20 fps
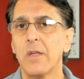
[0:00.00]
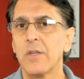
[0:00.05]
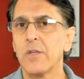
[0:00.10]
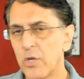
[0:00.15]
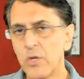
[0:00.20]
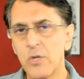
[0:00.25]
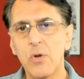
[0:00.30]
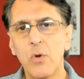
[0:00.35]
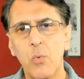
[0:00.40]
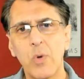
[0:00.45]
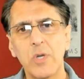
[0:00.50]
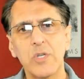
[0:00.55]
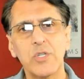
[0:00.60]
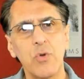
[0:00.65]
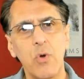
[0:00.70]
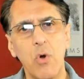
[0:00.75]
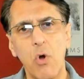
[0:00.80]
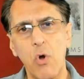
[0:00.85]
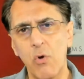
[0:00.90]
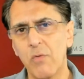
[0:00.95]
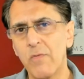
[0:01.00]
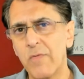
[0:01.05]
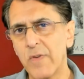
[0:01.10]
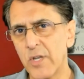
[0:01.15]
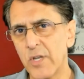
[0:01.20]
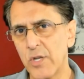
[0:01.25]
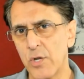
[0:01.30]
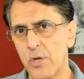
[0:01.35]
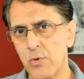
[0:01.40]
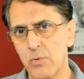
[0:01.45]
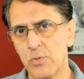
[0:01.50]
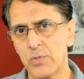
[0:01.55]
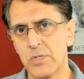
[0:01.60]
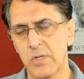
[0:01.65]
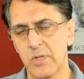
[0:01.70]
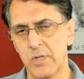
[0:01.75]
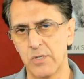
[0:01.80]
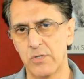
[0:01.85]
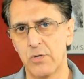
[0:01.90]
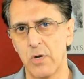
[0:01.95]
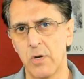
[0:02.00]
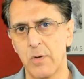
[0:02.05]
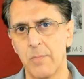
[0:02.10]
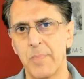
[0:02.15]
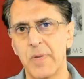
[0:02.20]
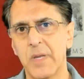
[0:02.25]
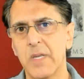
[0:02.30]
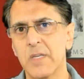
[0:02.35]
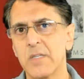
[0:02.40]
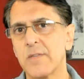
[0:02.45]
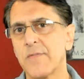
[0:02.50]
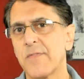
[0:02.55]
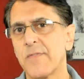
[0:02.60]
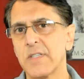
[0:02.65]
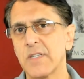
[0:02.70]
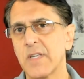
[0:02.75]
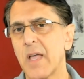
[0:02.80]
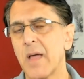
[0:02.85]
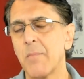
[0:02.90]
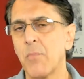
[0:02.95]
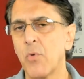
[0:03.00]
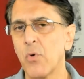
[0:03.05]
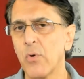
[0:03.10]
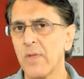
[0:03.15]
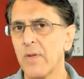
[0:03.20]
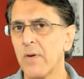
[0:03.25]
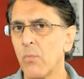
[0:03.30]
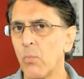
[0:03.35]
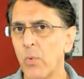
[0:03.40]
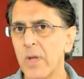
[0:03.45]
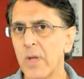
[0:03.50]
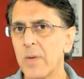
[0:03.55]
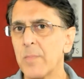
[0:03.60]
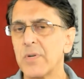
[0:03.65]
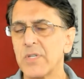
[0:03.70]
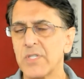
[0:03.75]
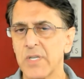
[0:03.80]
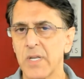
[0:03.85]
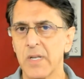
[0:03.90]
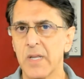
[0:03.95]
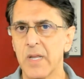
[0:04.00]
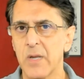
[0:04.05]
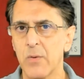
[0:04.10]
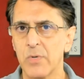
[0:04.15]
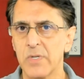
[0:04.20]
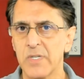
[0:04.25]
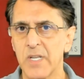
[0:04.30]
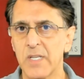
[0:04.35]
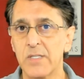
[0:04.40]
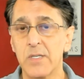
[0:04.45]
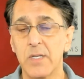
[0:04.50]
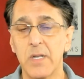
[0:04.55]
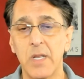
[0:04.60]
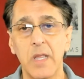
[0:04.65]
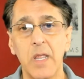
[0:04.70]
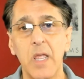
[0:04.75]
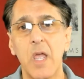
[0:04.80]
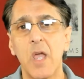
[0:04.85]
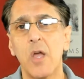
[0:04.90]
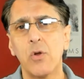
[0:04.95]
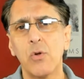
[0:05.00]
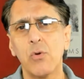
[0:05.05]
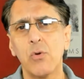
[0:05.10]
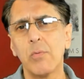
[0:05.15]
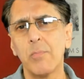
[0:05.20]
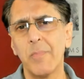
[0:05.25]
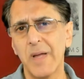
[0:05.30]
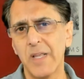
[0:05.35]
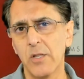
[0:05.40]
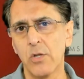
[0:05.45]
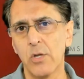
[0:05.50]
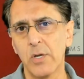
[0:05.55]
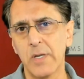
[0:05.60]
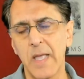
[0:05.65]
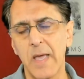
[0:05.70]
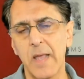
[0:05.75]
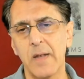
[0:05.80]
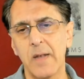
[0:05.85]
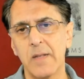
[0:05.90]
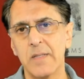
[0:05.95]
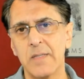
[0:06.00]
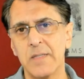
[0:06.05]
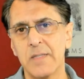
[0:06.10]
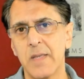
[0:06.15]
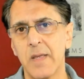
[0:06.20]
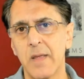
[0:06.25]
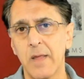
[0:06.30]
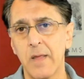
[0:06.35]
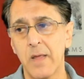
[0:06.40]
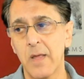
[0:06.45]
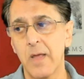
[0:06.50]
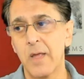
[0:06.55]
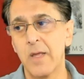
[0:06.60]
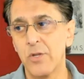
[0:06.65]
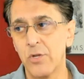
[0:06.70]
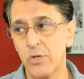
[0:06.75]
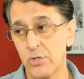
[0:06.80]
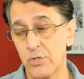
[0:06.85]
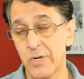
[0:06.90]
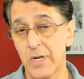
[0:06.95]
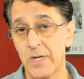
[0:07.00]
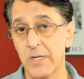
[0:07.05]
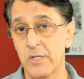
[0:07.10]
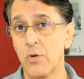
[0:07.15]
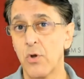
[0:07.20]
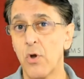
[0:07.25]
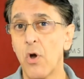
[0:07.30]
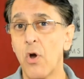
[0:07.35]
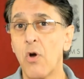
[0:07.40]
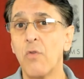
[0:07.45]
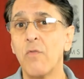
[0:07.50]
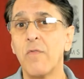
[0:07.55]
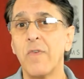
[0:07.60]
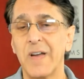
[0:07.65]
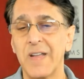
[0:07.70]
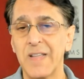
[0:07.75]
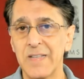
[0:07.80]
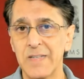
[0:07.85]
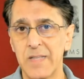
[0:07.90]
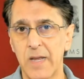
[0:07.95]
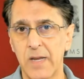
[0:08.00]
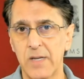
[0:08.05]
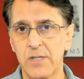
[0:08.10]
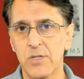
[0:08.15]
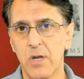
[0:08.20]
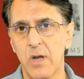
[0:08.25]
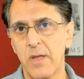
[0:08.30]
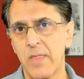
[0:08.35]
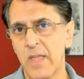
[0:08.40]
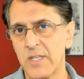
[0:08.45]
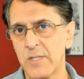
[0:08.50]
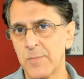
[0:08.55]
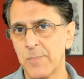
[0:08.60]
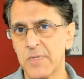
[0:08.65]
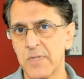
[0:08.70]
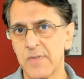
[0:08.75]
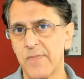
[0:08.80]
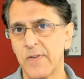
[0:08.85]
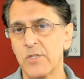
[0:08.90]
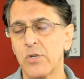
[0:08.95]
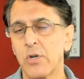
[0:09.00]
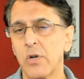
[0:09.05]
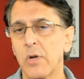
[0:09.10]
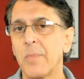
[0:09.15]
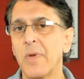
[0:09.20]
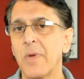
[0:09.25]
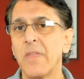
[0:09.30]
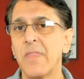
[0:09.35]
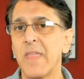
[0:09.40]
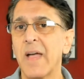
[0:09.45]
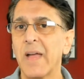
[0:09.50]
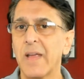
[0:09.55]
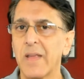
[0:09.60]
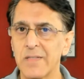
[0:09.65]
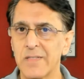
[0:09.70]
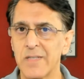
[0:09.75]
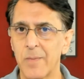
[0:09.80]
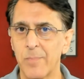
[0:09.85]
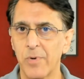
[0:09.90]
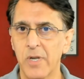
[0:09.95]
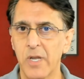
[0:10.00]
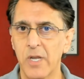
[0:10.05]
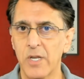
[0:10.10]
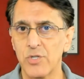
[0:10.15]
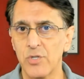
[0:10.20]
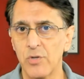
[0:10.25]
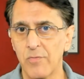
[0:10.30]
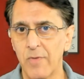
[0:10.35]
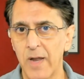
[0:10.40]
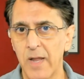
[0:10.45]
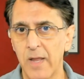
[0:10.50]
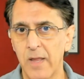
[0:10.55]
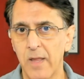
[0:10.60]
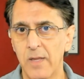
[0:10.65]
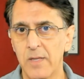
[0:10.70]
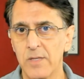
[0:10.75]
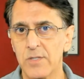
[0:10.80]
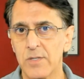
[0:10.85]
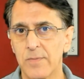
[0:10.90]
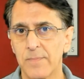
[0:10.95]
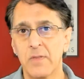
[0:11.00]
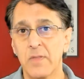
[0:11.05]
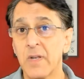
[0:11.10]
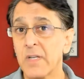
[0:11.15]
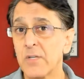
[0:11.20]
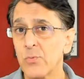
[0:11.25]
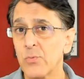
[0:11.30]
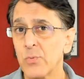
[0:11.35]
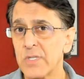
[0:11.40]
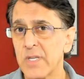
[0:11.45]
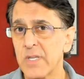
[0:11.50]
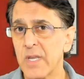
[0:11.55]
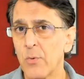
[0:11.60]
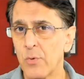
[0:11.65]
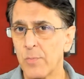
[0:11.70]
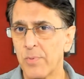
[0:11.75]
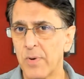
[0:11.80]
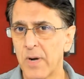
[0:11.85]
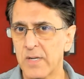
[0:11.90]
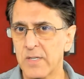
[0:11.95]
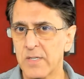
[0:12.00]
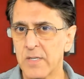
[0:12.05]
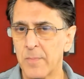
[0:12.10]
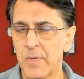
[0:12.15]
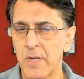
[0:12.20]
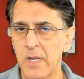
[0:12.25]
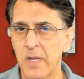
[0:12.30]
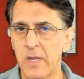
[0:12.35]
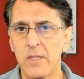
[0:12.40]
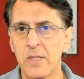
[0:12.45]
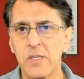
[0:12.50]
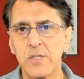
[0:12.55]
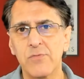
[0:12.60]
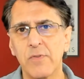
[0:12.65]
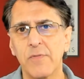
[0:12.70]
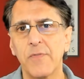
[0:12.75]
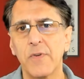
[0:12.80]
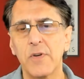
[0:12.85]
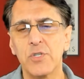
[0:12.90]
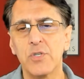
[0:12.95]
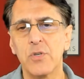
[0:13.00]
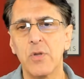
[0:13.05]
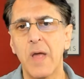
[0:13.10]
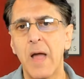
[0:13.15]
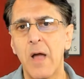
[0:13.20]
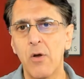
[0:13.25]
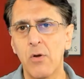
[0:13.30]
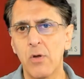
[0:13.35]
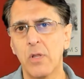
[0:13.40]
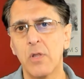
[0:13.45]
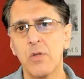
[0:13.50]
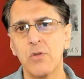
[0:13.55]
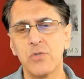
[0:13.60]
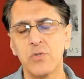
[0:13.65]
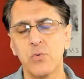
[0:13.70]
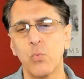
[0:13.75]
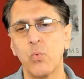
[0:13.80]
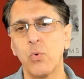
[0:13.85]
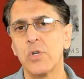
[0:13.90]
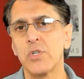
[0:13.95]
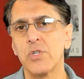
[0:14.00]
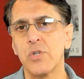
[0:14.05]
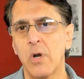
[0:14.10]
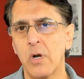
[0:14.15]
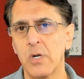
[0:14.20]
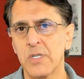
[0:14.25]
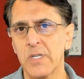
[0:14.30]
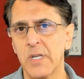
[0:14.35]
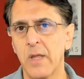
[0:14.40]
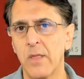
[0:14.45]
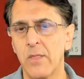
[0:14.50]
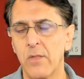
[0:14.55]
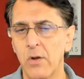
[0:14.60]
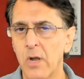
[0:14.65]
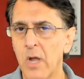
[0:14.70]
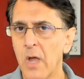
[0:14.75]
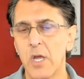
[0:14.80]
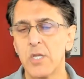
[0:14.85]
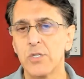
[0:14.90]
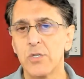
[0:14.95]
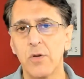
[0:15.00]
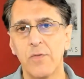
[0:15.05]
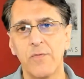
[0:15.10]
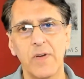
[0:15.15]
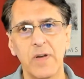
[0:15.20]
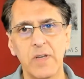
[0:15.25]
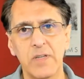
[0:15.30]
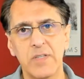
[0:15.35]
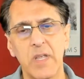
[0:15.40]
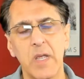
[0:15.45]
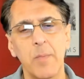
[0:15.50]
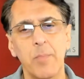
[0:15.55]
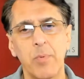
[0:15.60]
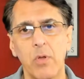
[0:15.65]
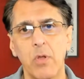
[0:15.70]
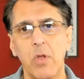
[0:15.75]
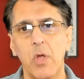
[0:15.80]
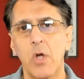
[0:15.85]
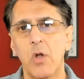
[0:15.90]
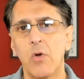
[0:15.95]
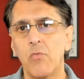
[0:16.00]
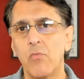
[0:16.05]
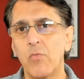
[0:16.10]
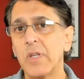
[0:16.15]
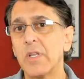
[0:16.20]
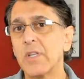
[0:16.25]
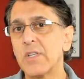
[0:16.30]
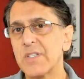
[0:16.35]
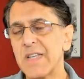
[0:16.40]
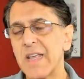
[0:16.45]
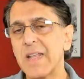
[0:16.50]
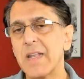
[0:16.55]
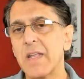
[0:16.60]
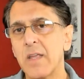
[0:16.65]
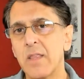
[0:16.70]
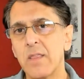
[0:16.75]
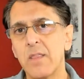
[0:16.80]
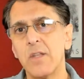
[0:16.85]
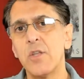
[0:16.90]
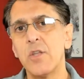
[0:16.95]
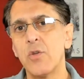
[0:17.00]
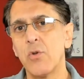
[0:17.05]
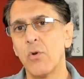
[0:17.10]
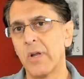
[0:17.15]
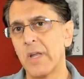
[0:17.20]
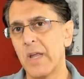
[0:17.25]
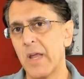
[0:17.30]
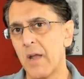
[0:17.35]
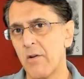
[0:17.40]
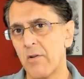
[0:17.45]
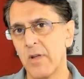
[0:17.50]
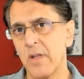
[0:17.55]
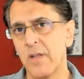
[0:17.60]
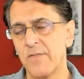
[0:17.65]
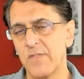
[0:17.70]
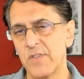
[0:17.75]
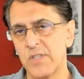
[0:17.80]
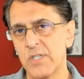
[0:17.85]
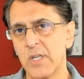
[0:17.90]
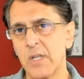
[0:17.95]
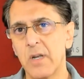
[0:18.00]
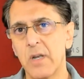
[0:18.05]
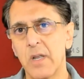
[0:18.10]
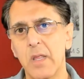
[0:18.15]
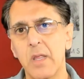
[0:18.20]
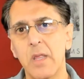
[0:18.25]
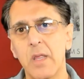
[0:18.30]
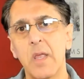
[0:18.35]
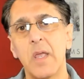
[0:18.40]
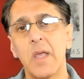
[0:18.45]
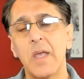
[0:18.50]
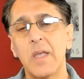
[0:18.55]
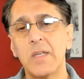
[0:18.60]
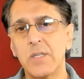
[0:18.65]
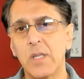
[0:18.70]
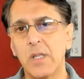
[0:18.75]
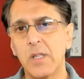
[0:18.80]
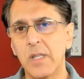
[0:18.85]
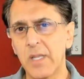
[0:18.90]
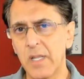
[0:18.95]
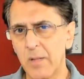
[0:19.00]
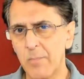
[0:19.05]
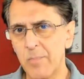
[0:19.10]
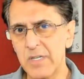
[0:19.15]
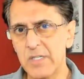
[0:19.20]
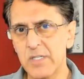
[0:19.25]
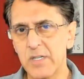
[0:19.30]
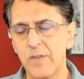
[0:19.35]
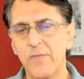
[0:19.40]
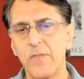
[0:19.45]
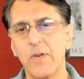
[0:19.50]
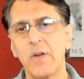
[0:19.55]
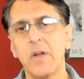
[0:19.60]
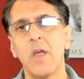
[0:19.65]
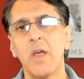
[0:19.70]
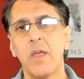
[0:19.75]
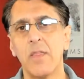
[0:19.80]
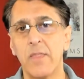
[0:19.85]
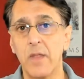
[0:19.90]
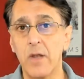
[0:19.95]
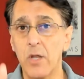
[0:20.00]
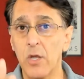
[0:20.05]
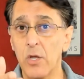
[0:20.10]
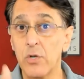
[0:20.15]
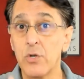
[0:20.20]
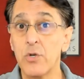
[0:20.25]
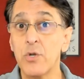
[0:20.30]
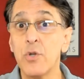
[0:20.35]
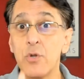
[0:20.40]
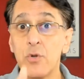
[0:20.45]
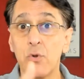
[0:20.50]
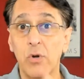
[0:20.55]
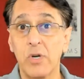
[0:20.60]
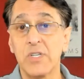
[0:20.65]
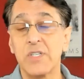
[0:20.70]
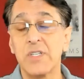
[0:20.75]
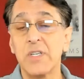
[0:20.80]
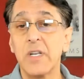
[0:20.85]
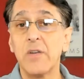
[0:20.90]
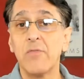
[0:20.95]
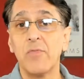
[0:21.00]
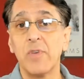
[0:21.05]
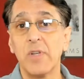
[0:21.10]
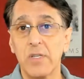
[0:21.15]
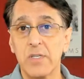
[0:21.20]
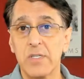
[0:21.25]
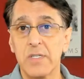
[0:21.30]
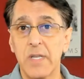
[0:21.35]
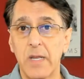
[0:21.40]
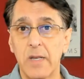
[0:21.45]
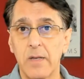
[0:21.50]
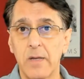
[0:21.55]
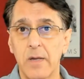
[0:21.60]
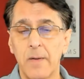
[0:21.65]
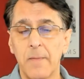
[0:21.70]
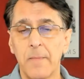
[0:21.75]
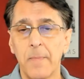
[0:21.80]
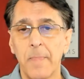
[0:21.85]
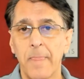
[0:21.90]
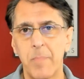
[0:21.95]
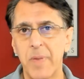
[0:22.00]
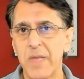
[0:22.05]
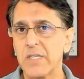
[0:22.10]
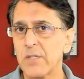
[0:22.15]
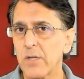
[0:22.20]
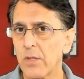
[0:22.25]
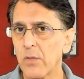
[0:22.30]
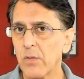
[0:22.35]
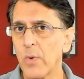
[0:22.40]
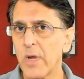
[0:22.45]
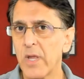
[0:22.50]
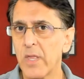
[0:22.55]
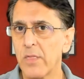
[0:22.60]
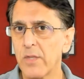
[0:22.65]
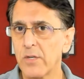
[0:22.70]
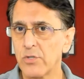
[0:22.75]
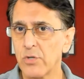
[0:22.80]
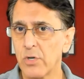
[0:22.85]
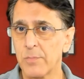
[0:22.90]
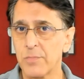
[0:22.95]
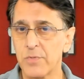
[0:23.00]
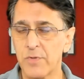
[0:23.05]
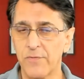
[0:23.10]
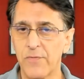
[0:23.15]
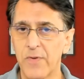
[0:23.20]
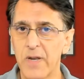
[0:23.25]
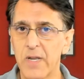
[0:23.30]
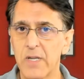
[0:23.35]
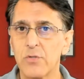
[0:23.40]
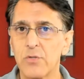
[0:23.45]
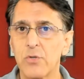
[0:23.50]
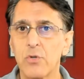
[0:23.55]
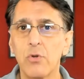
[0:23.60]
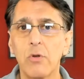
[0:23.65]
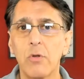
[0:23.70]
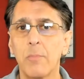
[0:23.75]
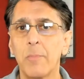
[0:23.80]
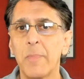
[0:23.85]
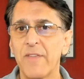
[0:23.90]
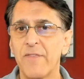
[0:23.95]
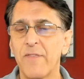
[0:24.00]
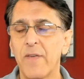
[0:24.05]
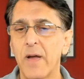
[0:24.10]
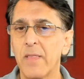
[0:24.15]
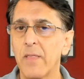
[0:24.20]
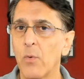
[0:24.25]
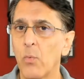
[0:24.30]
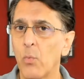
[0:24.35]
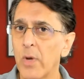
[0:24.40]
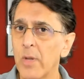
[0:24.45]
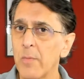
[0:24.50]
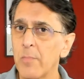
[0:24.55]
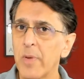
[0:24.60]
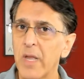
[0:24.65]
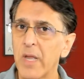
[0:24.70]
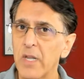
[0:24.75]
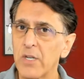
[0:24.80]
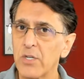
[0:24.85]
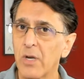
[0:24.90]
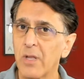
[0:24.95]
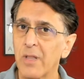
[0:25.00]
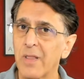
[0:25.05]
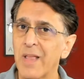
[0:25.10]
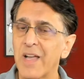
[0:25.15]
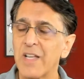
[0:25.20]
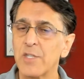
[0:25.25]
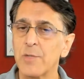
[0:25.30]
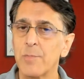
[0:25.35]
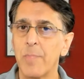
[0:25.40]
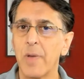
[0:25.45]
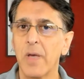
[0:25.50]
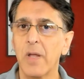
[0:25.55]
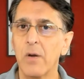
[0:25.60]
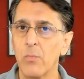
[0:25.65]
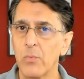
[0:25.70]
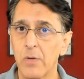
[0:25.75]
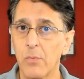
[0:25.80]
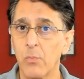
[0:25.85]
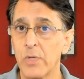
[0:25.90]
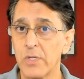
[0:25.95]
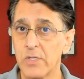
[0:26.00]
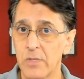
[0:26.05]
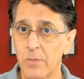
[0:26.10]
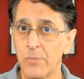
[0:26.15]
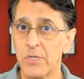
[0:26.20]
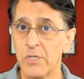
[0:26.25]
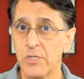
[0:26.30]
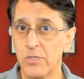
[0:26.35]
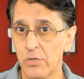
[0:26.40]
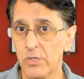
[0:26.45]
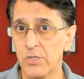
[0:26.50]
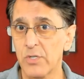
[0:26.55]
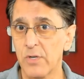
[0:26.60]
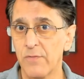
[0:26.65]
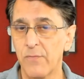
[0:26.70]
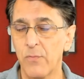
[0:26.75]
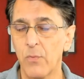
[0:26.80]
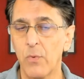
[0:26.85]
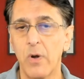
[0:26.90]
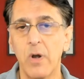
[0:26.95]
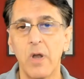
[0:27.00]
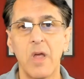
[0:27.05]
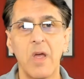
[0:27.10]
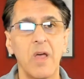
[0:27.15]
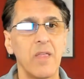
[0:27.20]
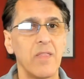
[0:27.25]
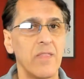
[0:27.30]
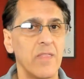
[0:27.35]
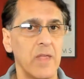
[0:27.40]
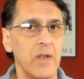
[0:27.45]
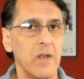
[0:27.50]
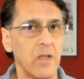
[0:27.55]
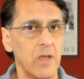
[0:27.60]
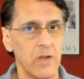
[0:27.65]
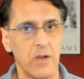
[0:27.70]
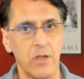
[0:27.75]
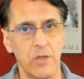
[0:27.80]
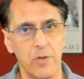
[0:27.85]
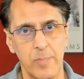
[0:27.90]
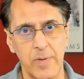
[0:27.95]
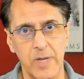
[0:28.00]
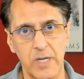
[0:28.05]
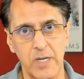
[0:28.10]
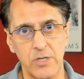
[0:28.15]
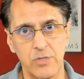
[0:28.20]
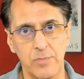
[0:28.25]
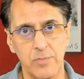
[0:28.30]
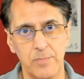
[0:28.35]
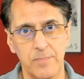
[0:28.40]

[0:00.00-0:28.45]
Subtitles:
You don't want to overuse the term, because if it's got more than a 1% keyword density, Google might look at it and say, you're trying to over-index on that specific term, and that can deprecate your rankings. The next one is keyword proximity, and this refers to how close words are together. So for example, real estate in the New York area and vicinity is a little bit different than New York City real estate. Based on the way the terms are phrased, Google may find that one page aligns better what someone is searching for than another page.